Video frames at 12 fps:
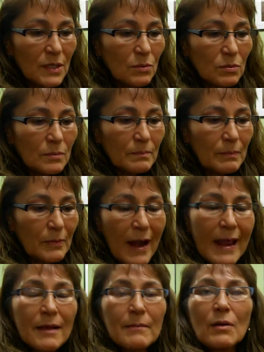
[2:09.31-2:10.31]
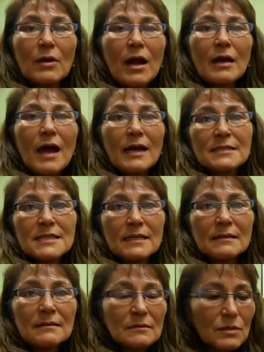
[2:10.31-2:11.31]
don't brag about hunting.